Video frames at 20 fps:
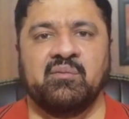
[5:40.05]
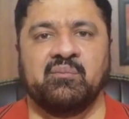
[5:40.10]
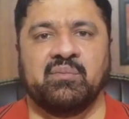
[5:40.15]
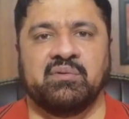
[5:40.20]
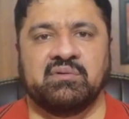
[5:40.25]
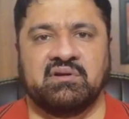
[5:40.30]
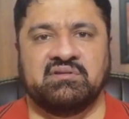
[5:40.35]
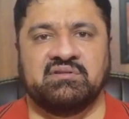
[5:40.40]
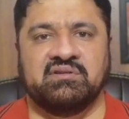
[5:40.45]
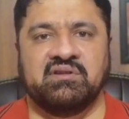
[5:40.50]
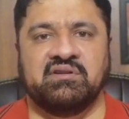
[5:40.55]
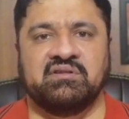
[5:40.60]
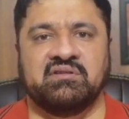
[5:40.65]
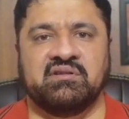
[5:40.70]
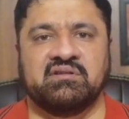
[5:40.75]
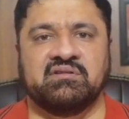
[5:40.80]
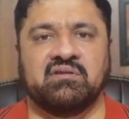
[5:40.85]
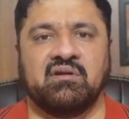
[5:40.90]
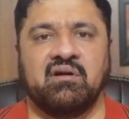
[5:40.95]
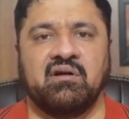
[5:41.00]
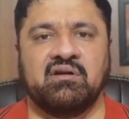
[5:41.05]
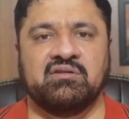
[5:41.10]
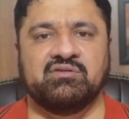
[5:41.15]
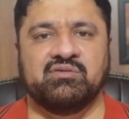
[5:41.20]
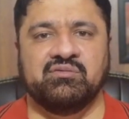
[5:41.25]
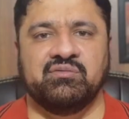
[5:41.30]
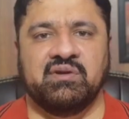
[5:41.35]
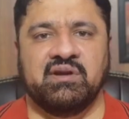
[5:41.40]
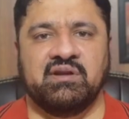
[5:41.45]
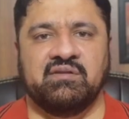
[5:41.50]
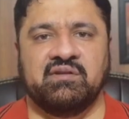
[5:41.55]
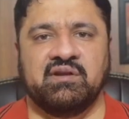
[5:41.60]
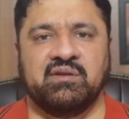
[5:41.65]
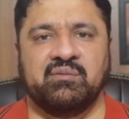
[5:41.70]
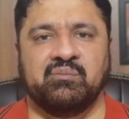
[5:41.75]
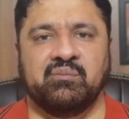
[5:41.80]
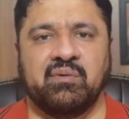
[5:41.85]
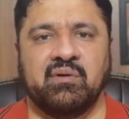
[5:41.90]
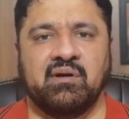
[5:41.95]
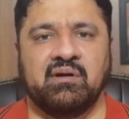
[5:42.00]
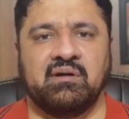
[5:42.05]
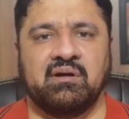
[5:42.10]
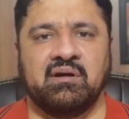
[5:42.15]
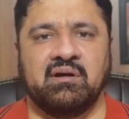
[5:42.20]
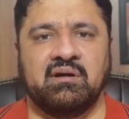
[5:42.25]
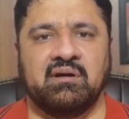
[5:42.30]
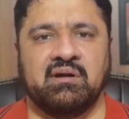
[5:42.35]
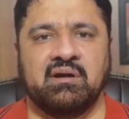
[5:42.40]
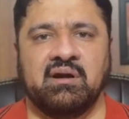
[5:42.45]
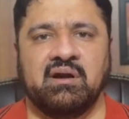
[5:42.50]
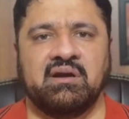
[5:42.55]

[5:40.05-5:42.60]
Pronunciation is also very, very important.